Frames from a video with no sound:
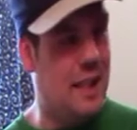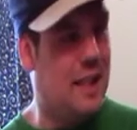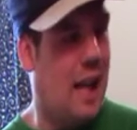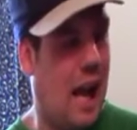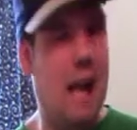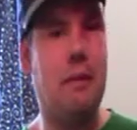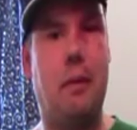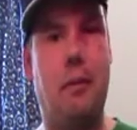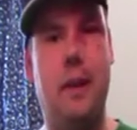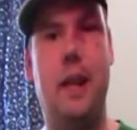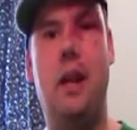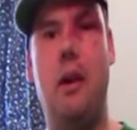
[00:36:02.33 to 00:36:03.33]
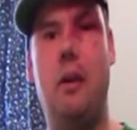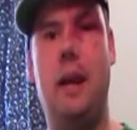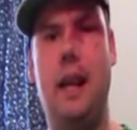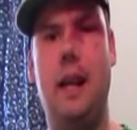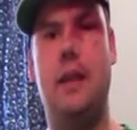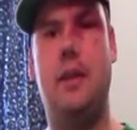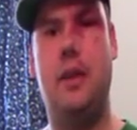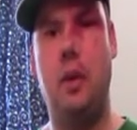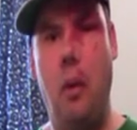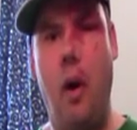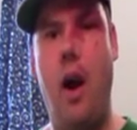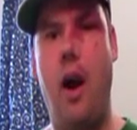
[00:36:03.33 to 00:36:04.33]
kind of a video, it is too
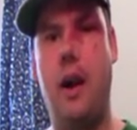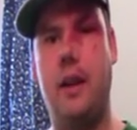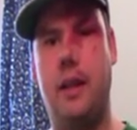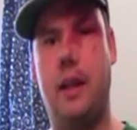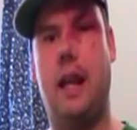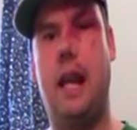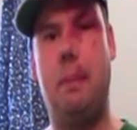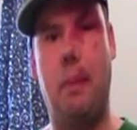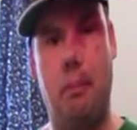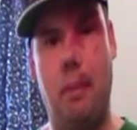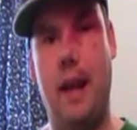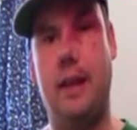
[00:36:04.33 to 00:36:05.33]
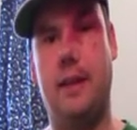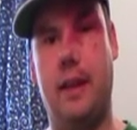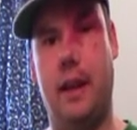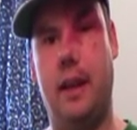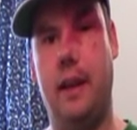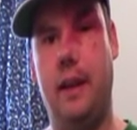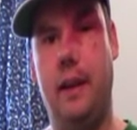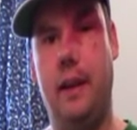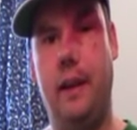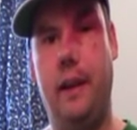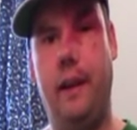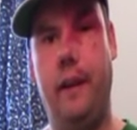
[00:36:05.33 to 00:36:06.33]
hard to keep it basic.
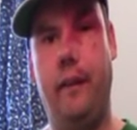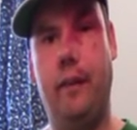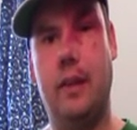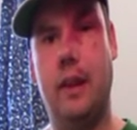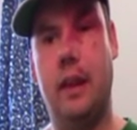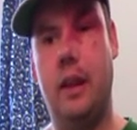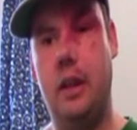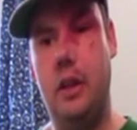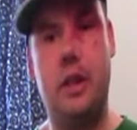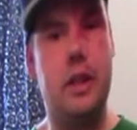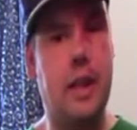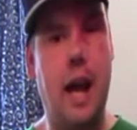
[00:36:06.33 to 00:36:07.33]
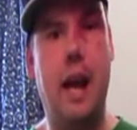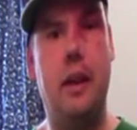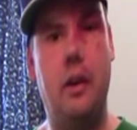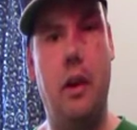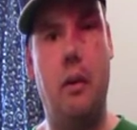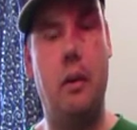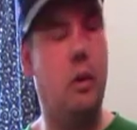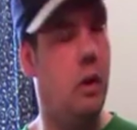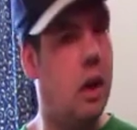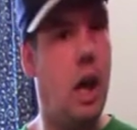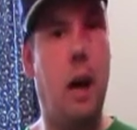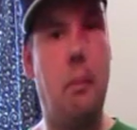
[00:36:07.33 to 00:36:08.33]
You just got to know,
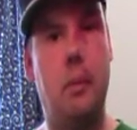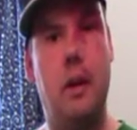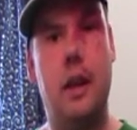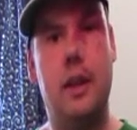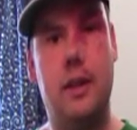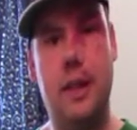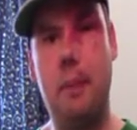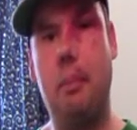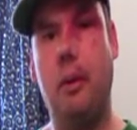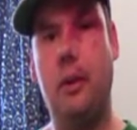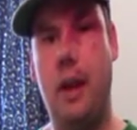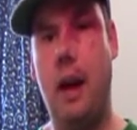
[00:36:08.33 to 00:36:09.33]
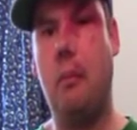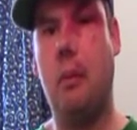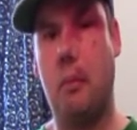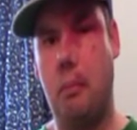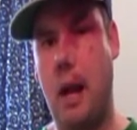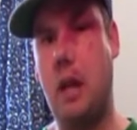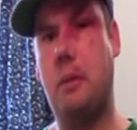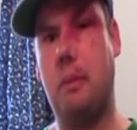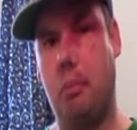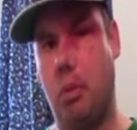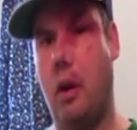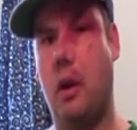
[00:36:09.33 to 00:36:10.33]
look up Simple Network Management
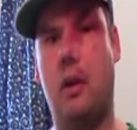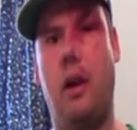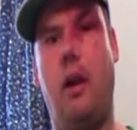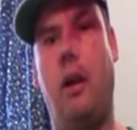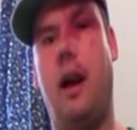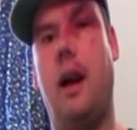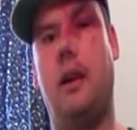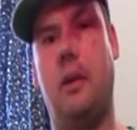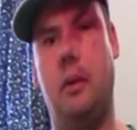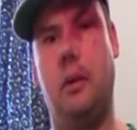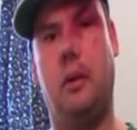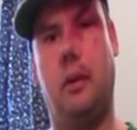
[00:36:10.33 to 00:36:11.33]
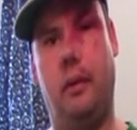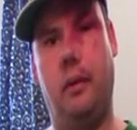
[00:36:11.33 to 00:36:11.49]
Protocol on Google